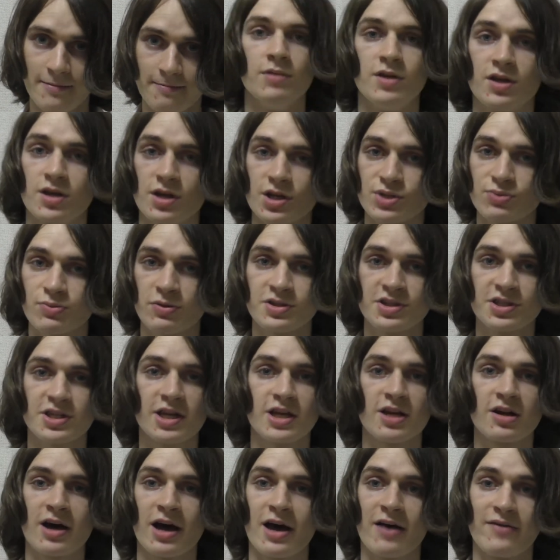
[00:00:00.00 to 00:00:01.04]
Because once
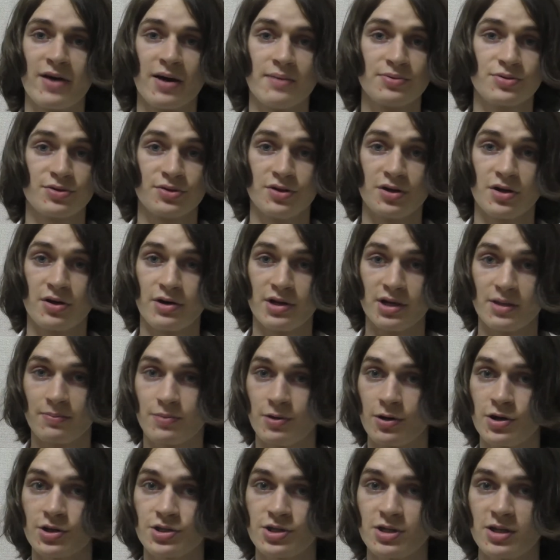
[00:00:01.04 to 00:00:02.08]
again, I have absolutely no idea
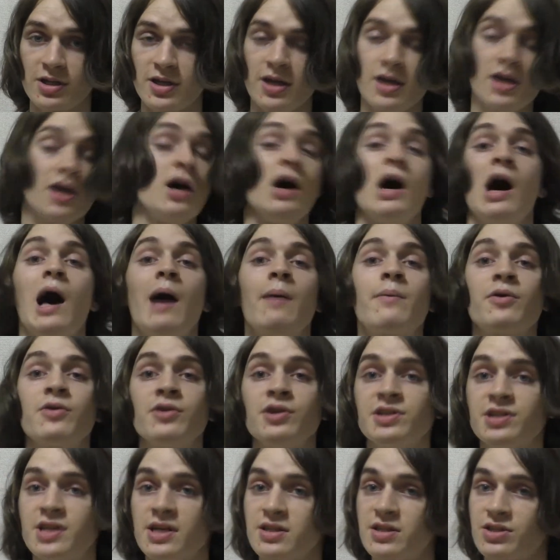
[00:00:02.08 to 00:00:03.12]
personally, I'm
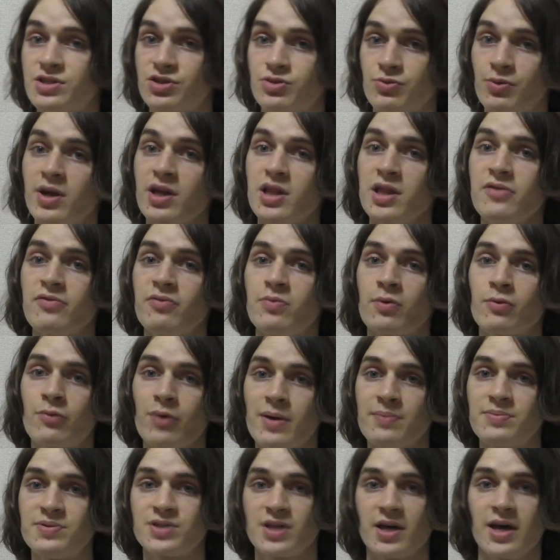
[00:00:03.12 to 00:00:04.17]
going to take this directly from the
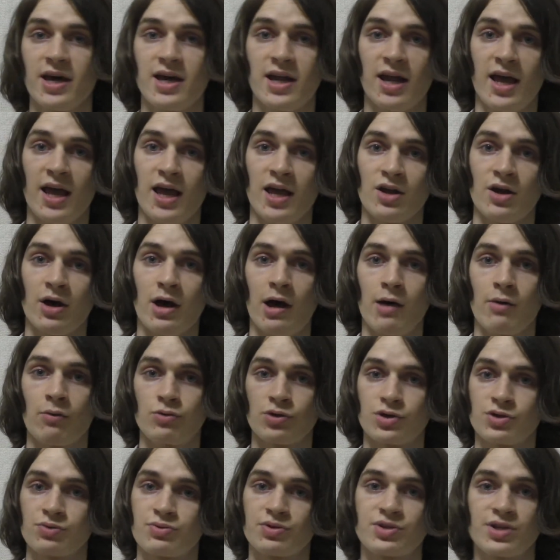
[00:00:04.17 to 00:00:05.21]
website and I will
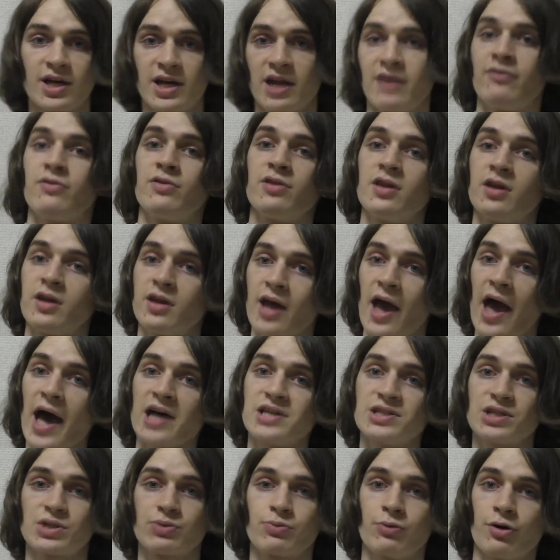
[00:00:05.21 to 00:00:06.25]
just recite everything
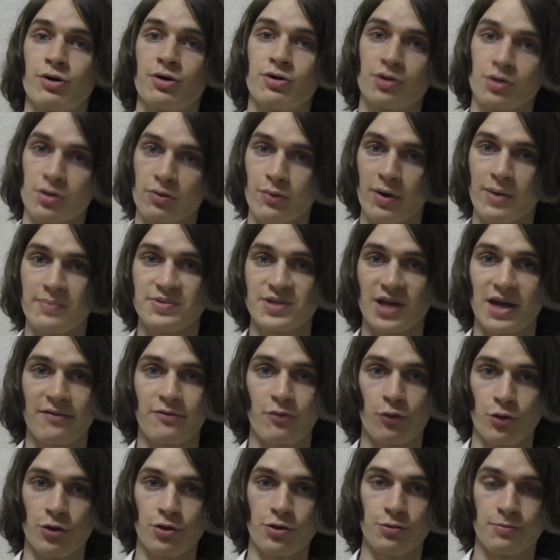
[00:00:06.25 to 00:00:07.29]
as it's worded on the website
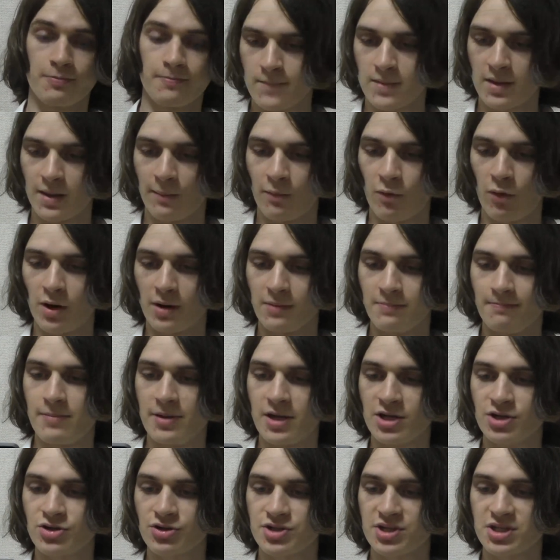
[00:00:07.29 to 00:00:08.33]
for you. Number 1,
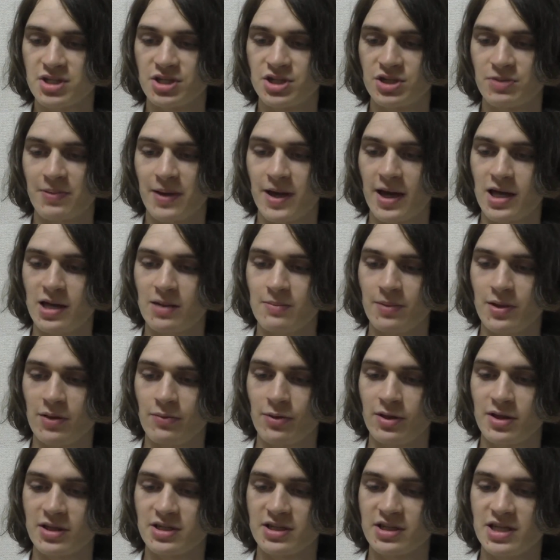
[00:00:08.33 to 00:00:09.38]
be interested in Japan and be
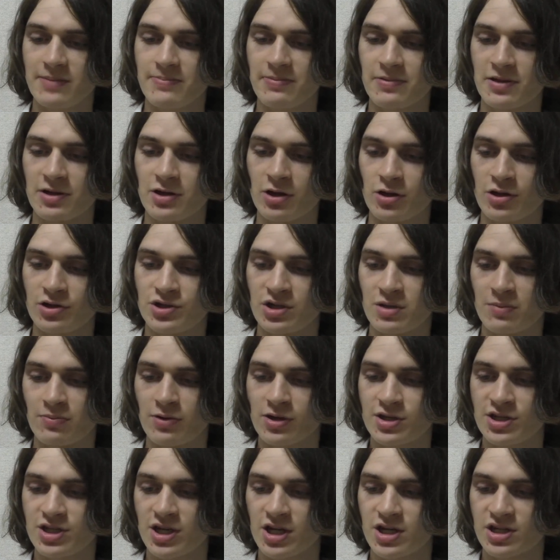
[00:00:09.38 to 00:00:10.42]
willing to deepen the knowledge and
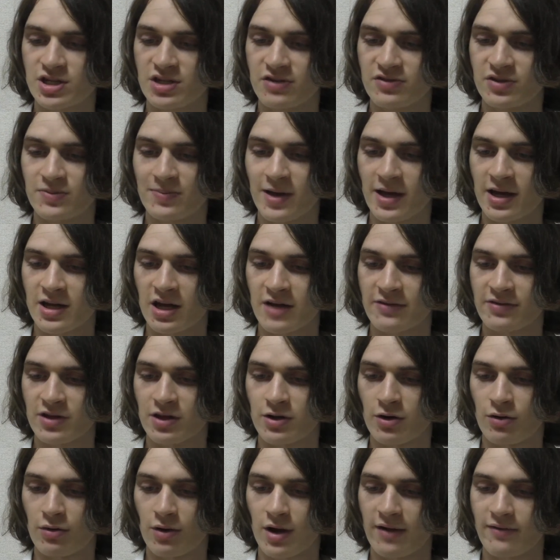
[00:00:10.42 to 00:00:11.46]
appreciation of Japan after
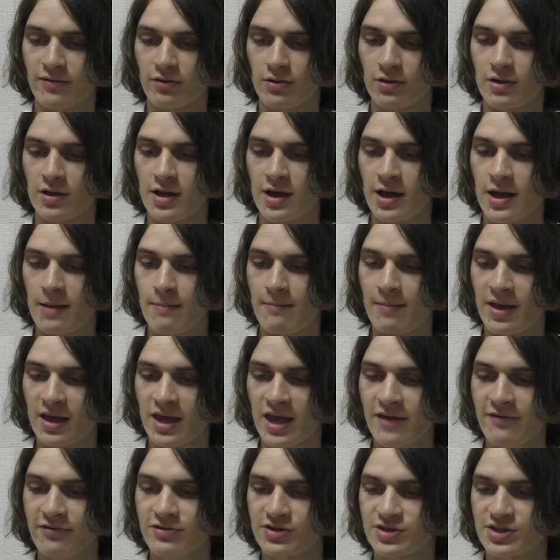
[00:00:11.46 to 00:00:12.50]
their arrival. Make
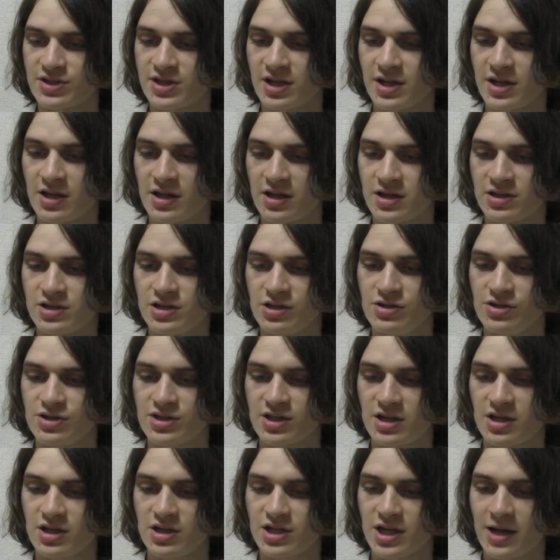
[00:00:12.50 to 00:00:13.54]
effort to study and continue
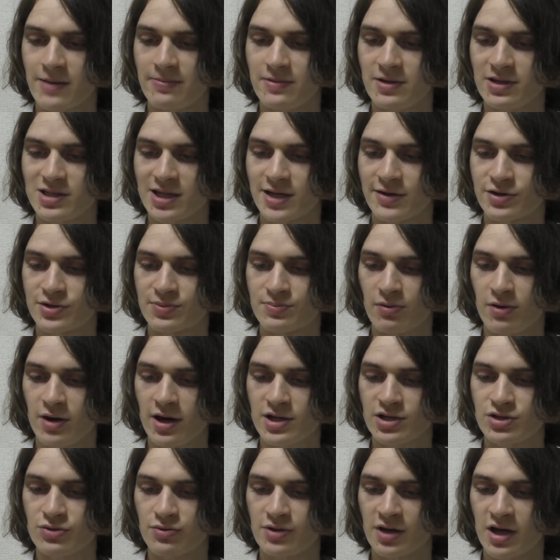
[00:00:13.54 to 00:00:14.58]
studying Japanese language
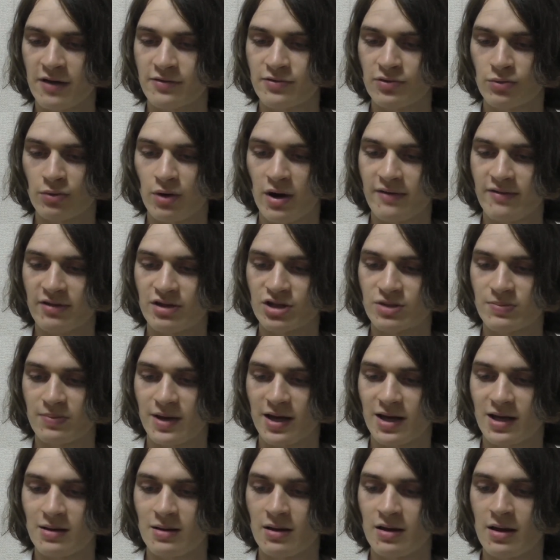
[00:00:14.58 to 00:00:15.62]
prior to and after arriving in
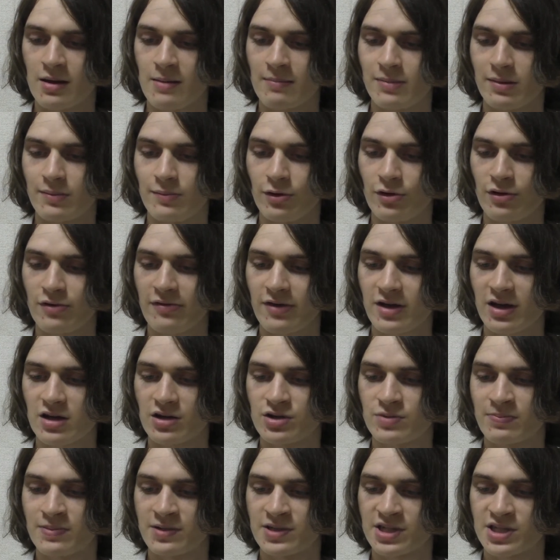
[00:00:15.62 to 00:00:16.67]
Japan. Be motivated
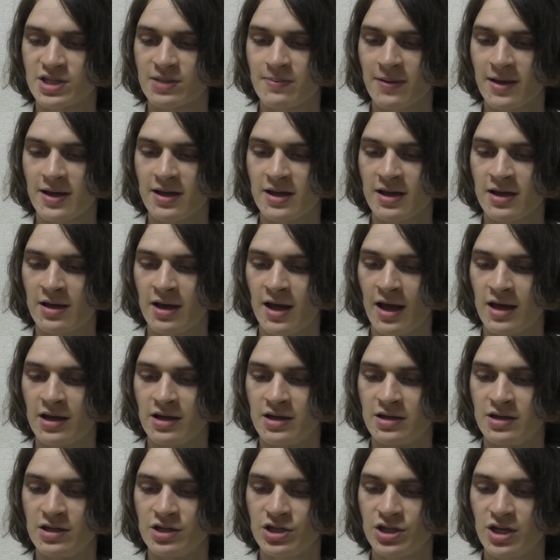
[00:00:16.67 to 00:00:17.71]
to participate in and
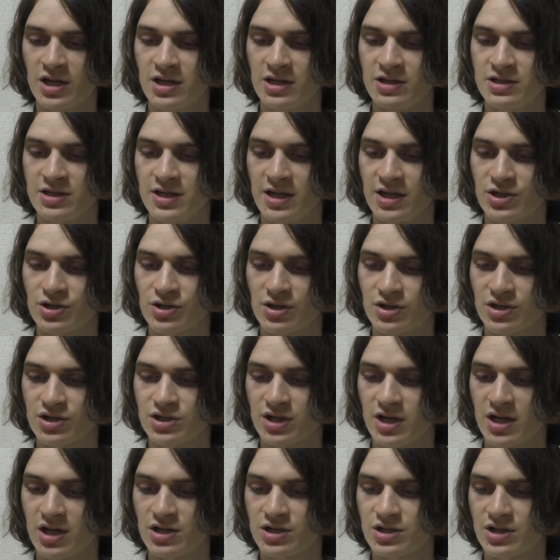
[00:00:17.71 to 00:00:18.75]
initiate international
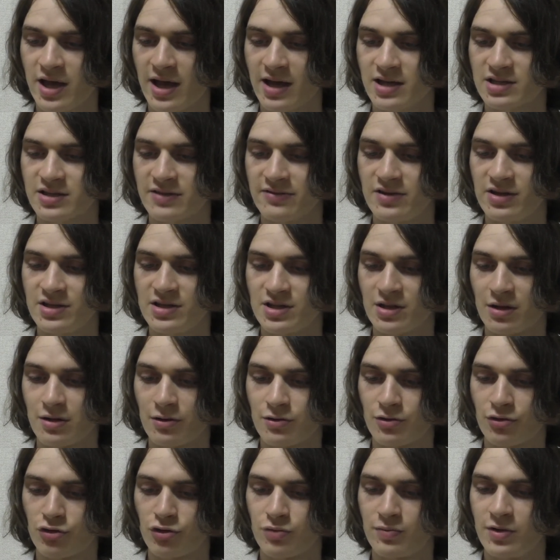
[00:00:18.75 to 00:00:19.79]
exchange activities in the
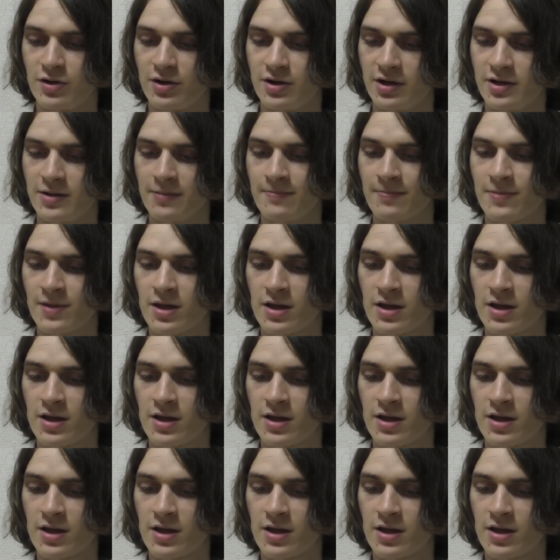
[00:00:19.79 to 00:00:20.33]
local community.